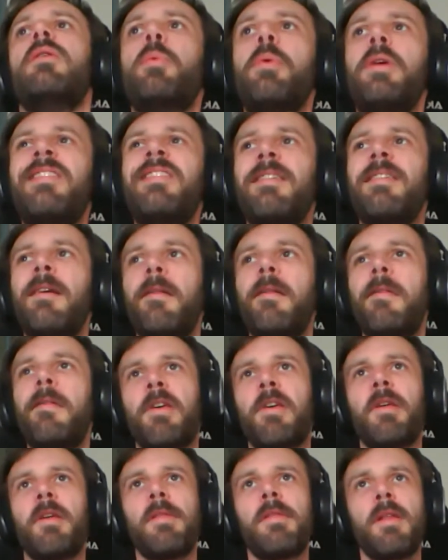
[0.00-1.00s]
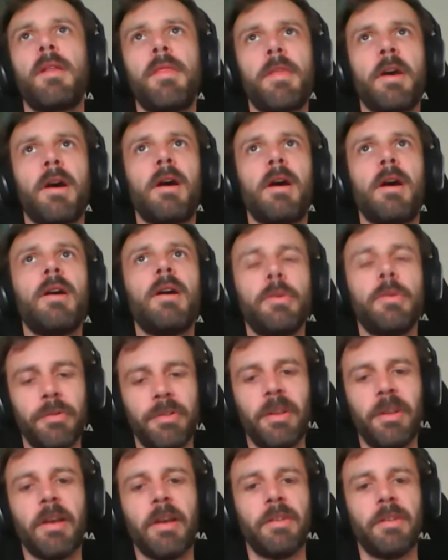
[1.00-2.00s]
We still think that there are
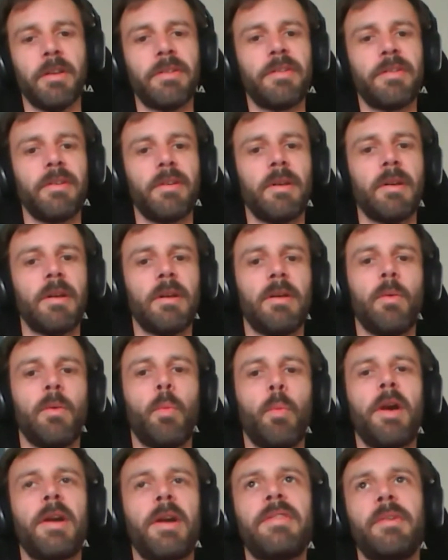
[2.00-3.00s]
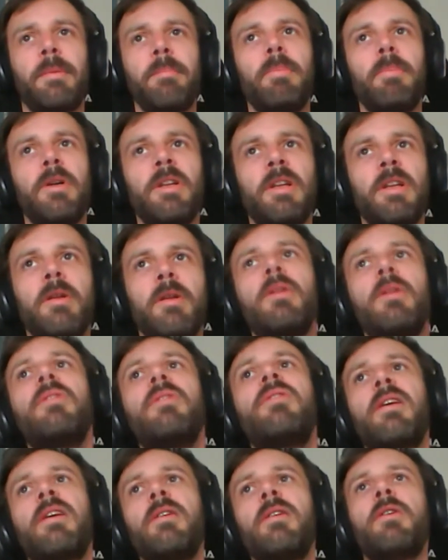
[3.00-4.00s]
use cases where somebody
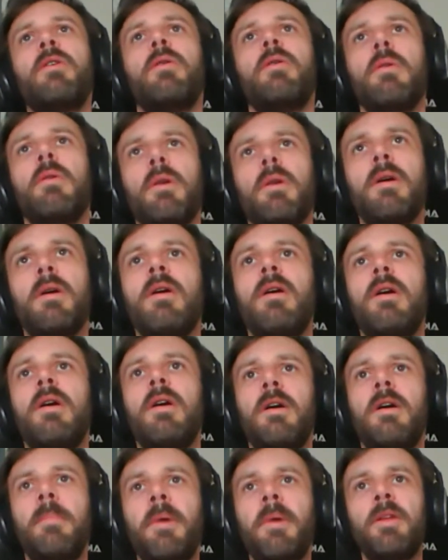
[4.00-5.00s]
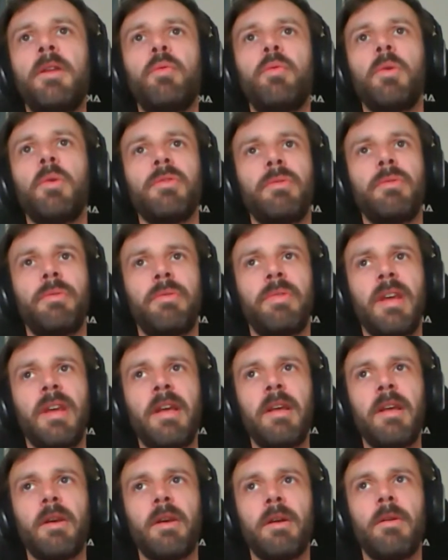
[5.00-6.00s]
non-technical might want to
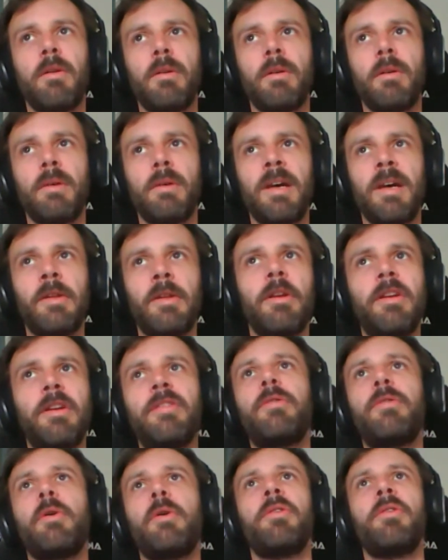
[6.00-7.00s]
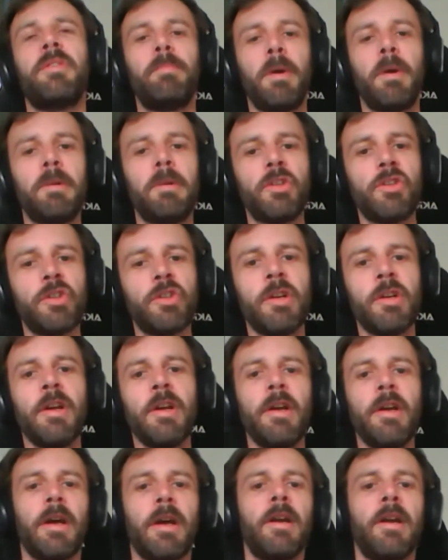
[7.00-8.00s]
take and then install Easy Publish
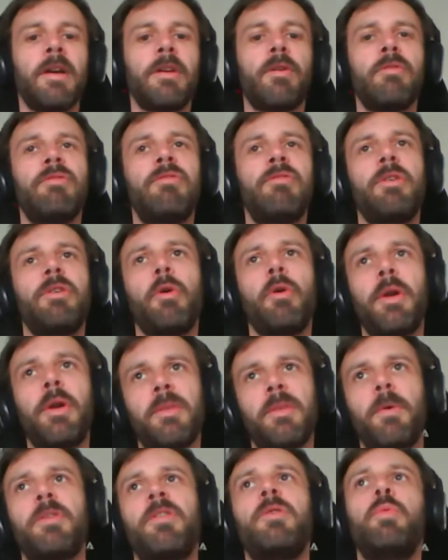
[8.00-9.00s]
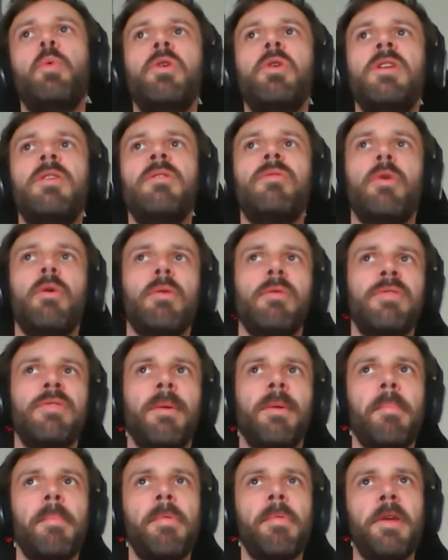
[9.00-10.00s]
and configure it, but it would involve
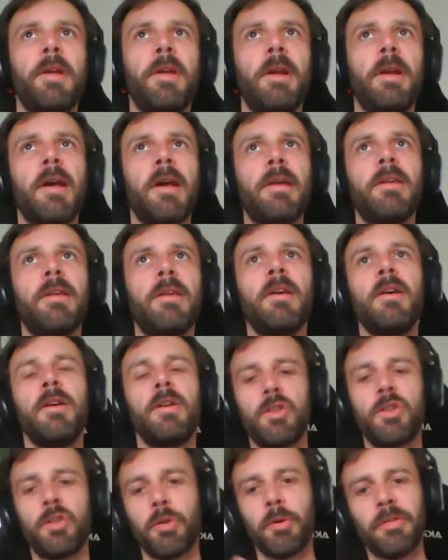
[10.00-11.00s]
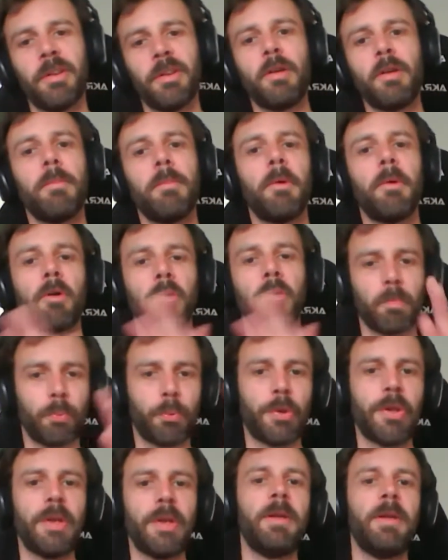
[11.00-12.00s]
something like choosing
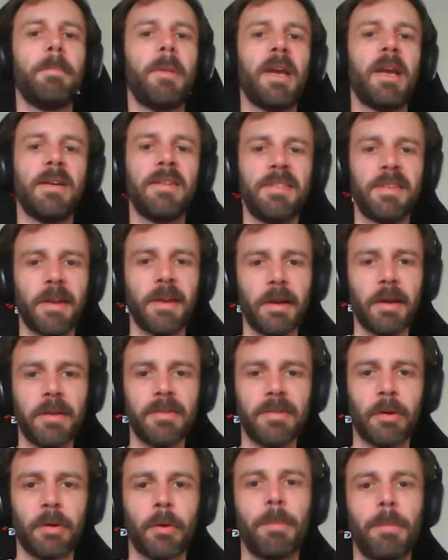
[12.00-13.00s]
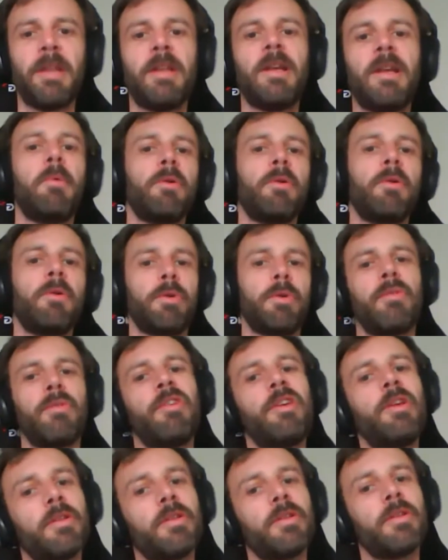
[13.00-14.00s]
among pre-made sites or being able to
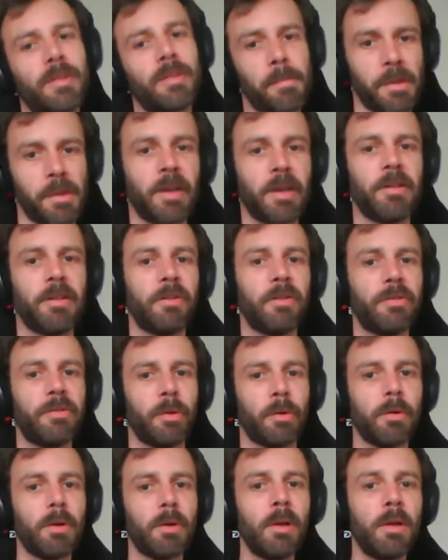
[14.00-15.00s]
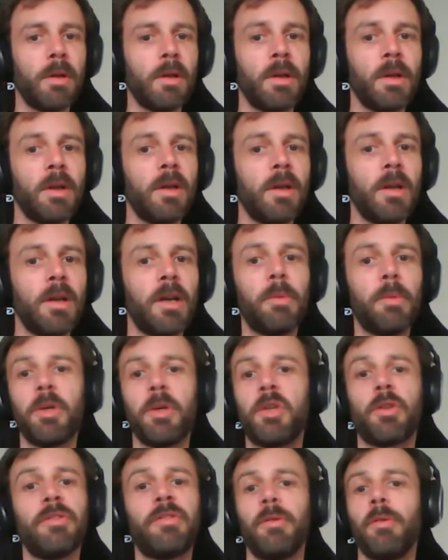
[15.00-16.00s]
configure something at install,
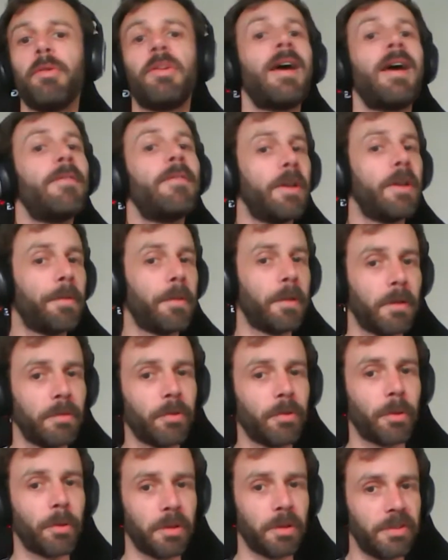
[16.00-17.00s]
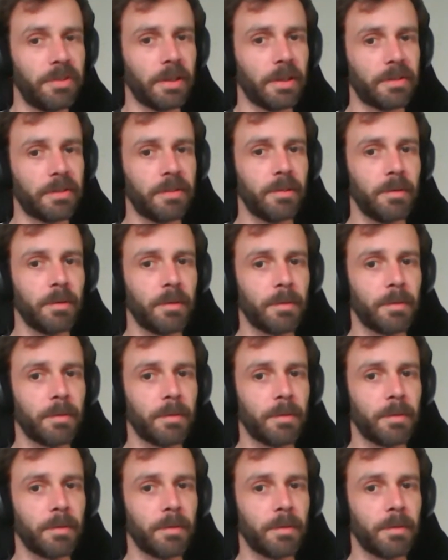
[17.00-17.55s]
and we just don't have anything for this yet.